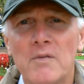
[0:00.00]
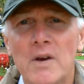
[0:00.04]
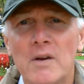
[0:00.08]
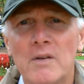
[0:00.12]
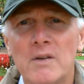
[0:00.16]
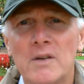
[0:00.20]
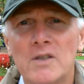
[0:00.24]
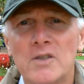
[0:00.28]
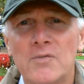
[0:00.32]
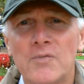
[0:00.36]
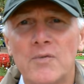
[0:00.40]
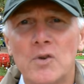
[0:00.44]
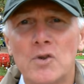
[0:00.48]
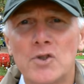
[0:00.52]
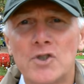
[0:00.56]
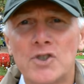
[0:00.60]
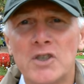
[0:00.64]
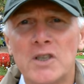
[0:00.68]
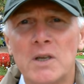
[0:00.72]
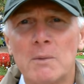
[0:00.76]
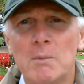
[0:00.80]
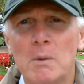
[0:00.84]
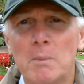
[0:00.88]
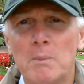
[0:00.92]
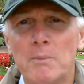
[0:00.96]
very
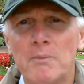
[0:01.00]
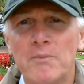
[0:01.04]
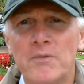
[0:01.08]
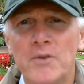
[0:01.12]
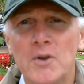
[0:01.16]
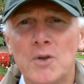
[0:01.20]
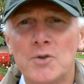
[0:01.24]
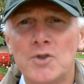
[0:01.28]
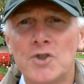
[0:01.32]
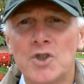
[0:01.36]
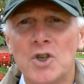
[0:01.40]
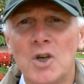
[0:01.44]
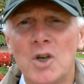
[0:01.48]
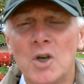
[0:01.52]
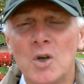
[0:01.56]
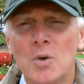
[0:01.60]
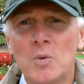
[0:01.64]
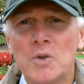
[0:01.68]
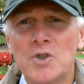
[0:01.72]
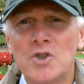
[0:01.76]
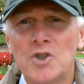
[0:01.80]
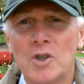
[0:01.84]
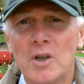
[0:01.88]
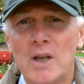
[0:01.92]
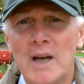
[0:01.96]
foreseeable future,
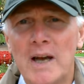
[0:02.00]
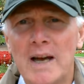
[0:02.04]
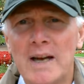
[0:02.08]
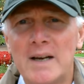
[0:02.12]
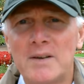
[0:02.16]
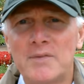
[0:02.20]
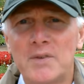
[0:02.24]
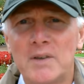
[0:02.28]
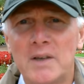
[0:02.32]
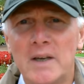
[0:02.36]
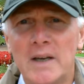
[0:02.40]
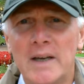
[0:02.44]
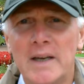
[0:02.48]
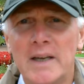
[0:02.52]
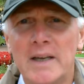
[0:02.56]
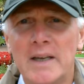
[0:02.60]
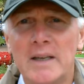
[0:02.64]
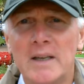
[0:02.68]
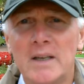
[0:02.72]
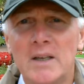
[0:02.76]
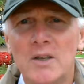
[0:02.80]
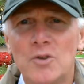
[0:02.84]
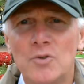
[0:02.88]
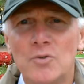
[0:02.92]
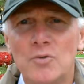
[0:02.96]
we shall have a
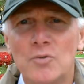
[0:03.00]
